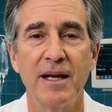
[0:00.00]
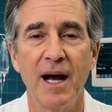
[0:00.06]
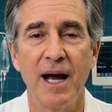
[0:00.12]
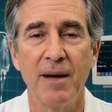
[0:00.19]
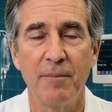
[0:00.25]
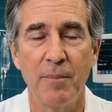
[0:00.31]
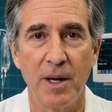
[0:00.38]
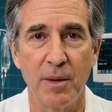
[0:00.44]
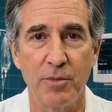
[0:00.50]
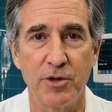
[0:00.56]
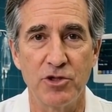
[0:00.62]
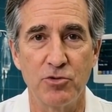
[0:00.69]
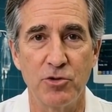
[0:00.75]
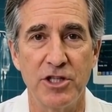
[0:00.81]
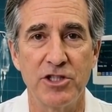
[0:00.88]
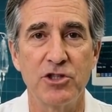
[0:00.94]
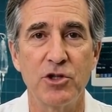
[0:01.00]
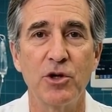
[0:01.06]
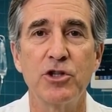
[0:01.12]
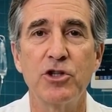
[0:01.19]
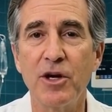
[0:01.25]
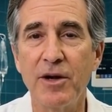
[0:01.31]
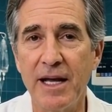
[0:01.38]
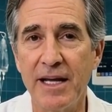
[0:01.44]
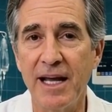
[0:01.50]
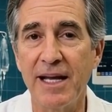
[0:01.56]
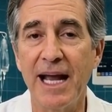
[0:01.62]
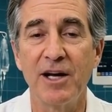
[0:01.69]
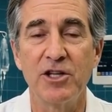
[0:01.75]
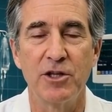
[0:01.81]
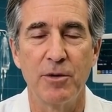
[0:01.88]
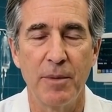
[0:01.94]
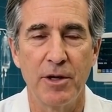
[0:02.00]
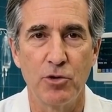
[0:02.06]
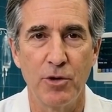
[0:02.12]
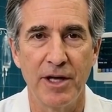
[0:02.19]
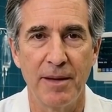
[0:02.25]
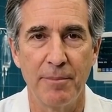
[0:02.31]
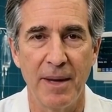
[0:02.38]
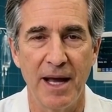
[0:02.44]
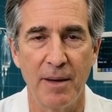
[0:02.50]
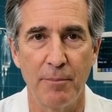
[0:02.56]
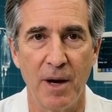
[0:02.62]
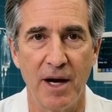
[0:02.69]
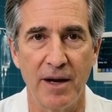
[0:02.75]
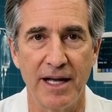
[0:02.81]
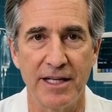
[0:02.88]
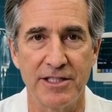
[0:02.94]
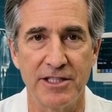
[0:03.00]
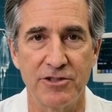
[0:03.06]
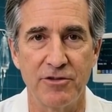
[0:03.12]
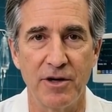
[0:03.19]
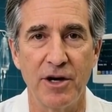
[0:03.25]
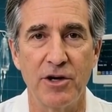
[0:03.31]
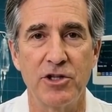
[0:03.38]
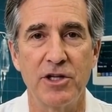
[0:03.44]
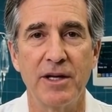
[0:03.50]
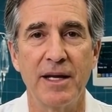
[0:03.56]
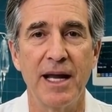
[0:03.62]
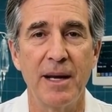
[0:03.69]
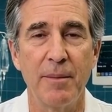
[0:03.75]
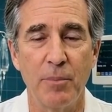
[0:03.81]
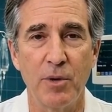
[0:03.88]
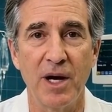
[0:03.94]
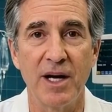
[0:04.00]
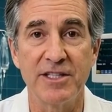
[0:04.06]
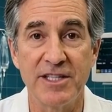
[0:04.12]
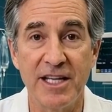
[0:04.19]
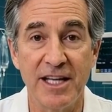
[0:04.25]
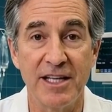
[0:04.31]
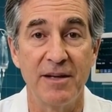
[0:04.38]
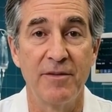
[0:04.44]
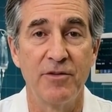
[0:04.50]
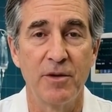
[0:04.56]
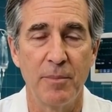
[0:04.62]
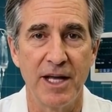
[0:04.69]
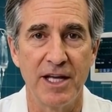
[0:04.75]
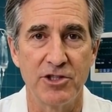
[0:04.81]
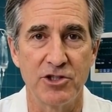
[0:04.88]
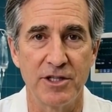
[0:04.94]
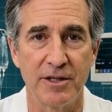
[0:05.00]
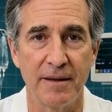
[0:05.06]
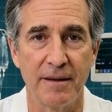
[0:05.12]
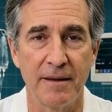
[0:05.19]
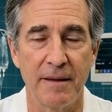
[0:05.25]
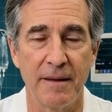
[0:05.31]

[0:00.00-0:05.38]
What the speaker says: I've published research on the connection between metabolic dysfunction and prostate inflammation,